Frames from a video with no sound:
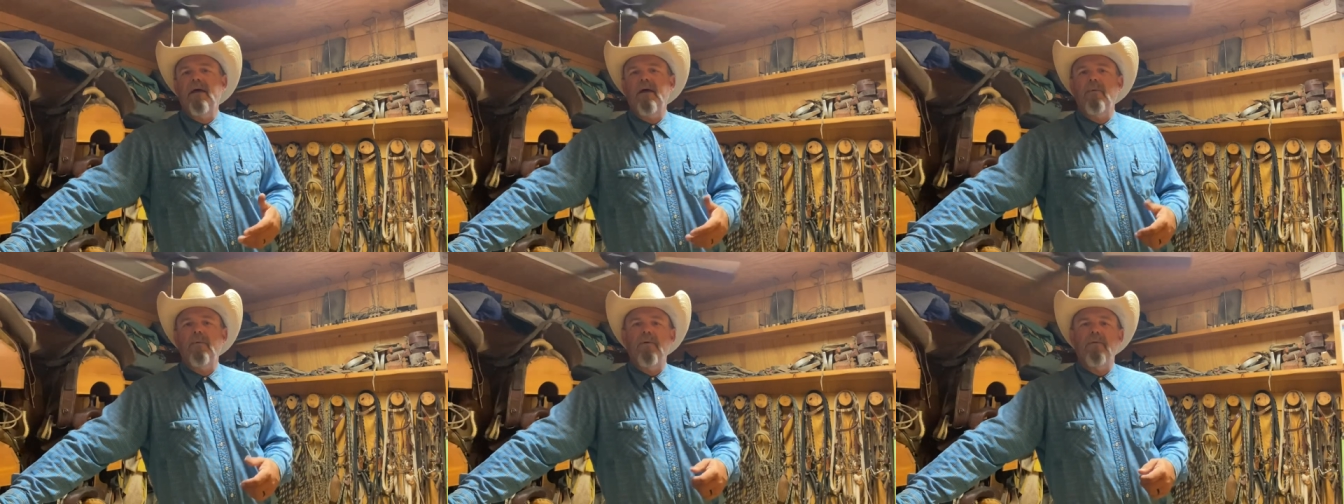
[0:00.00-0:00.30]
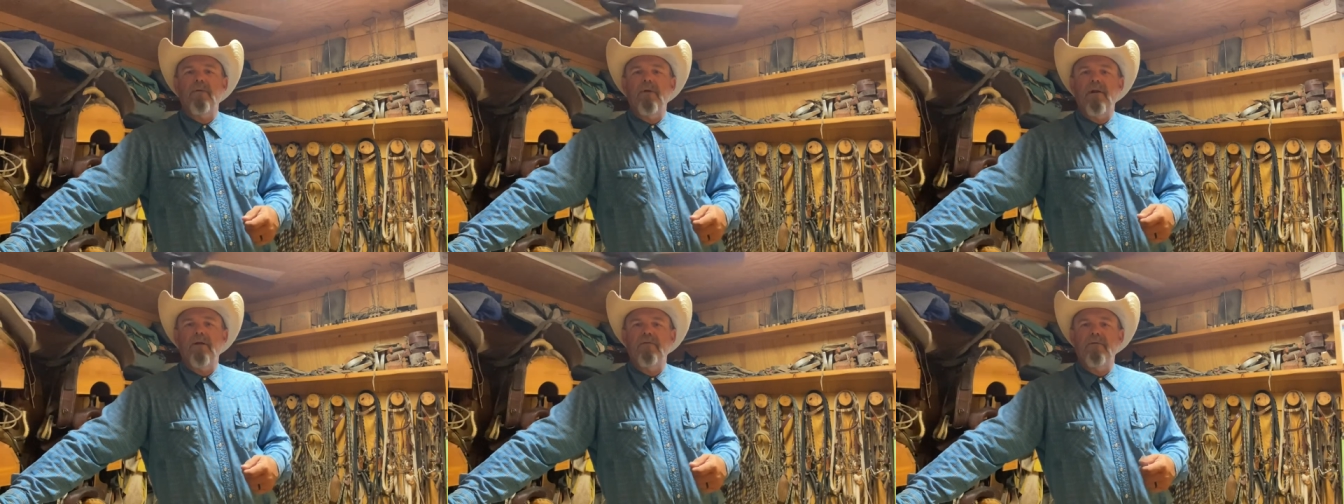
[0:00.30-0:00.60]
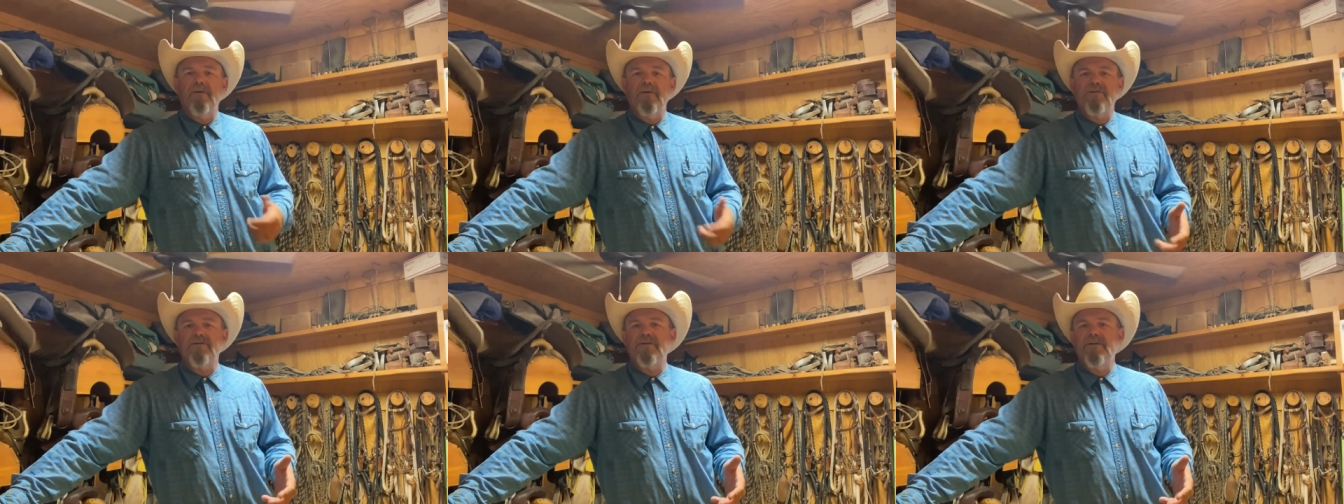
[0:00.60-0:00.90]
we run a
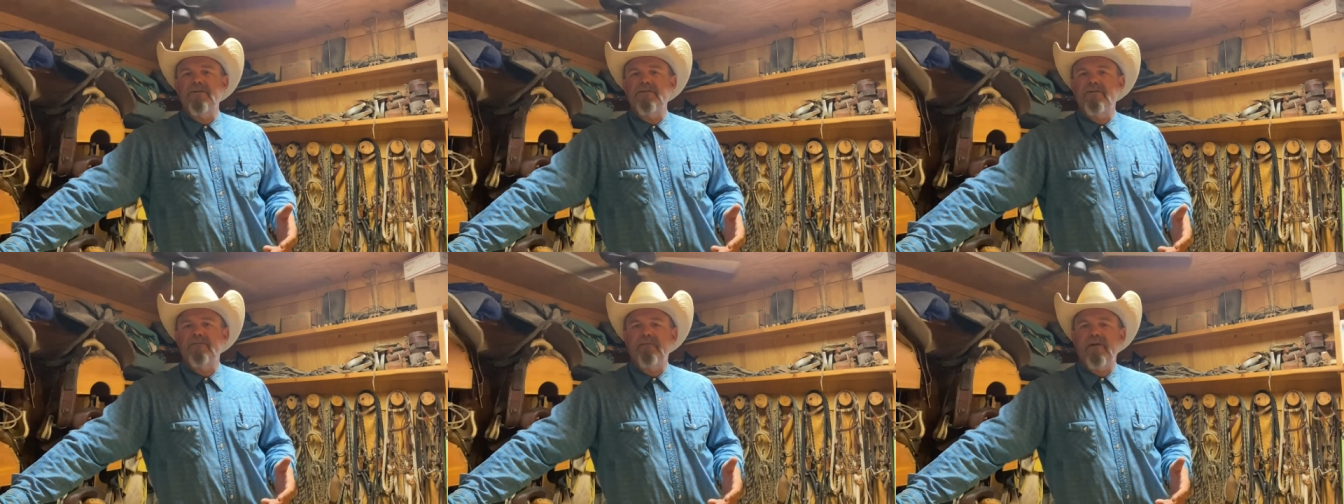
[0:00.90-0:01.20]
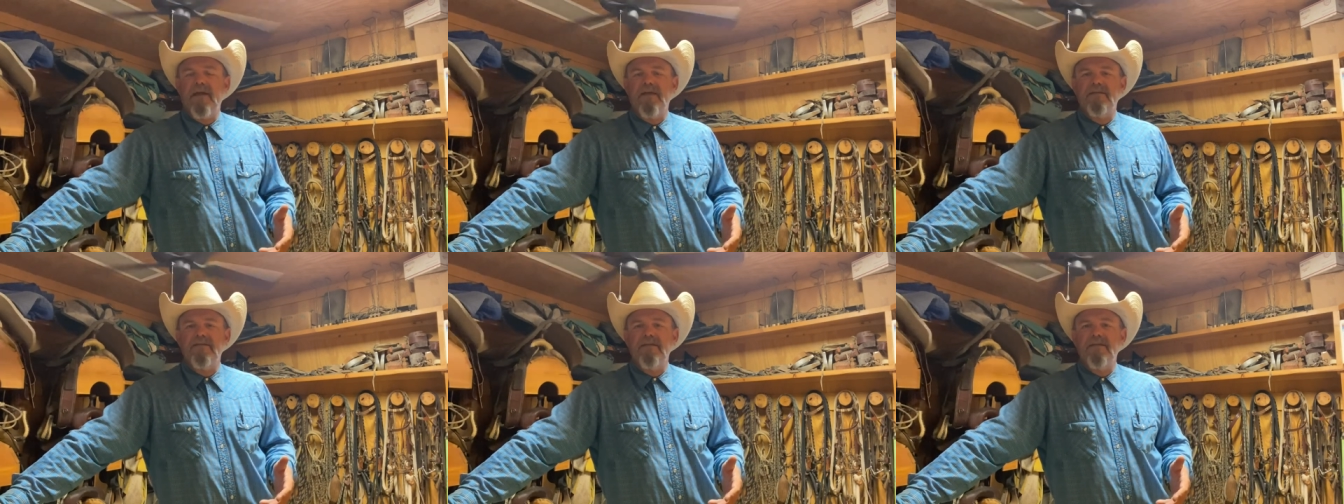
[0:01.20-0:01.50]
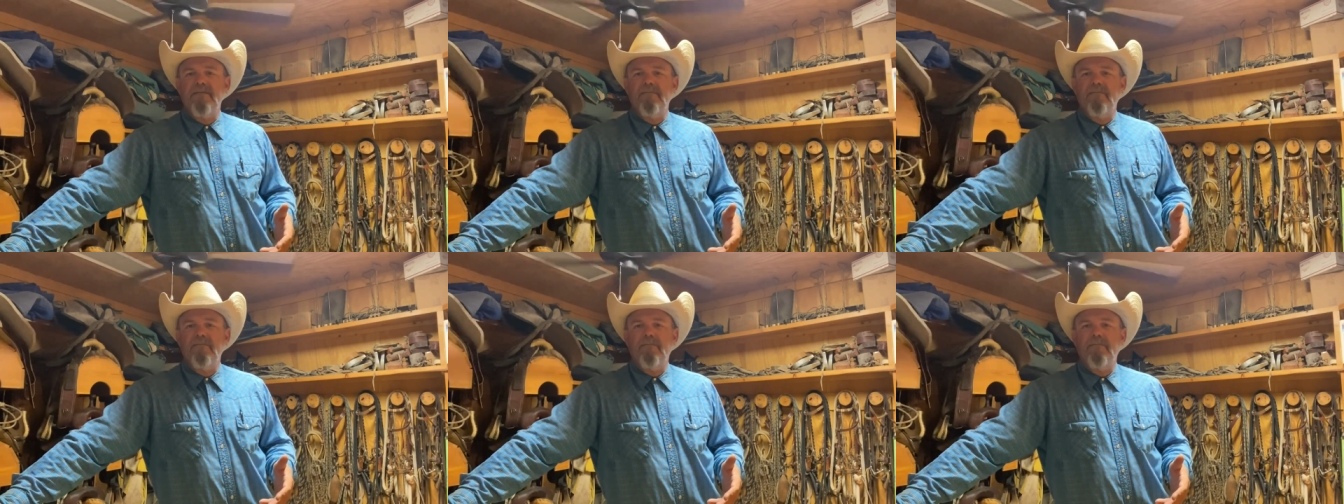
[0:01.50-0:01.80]
real stringent
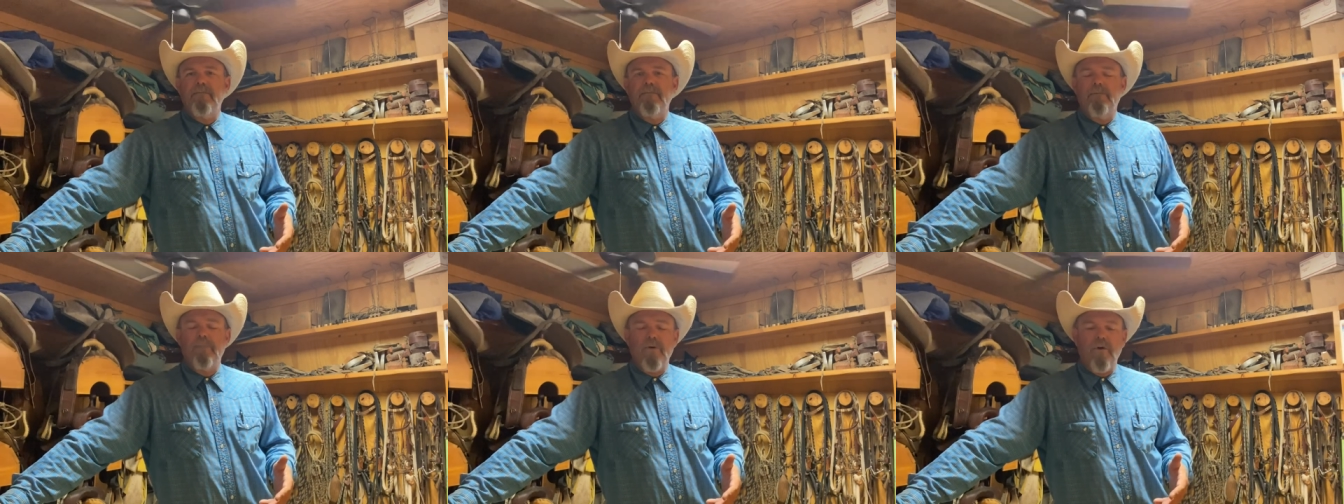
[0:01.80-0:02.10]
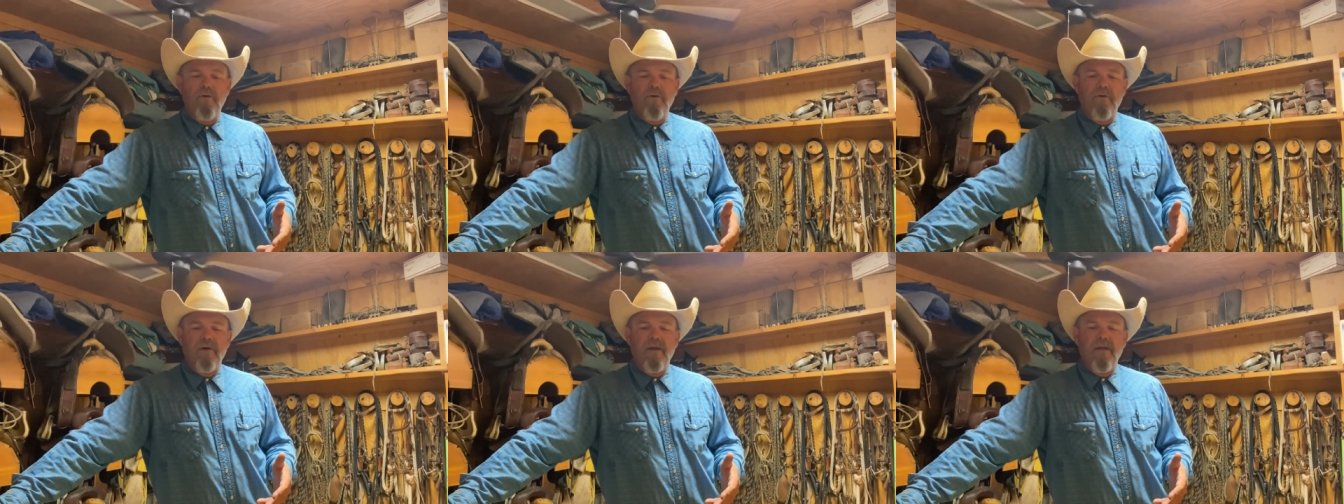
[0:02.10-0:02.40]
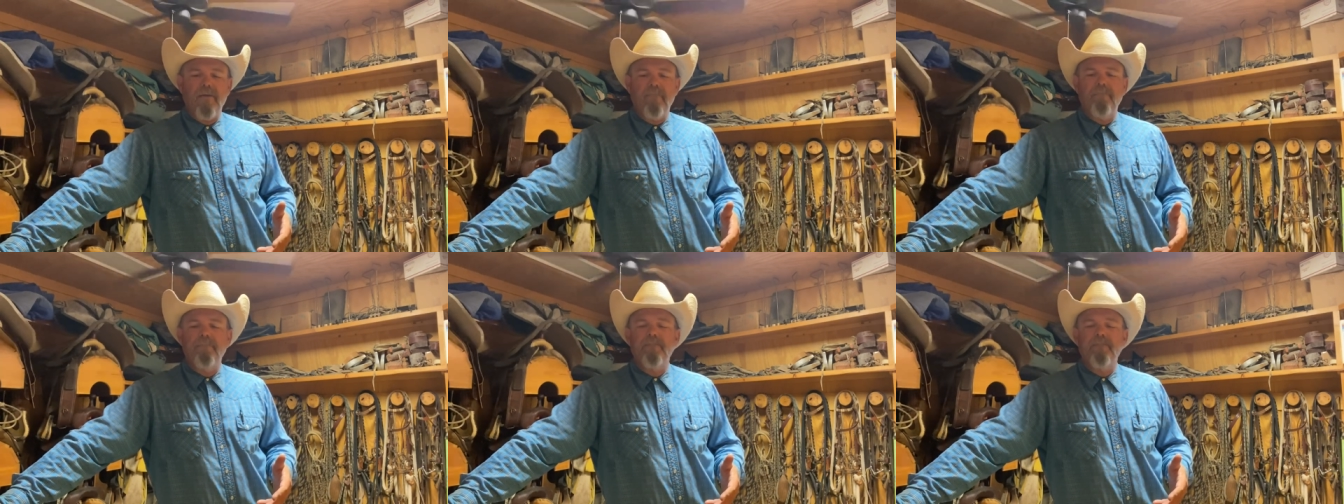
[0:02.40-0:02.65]
vaccine program